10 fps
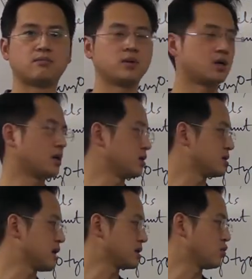because
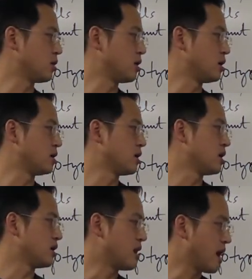that's when
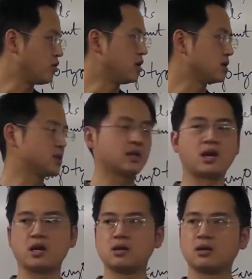now you can
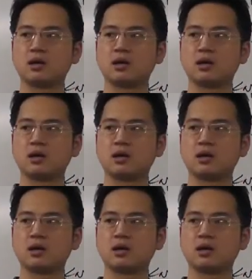stain,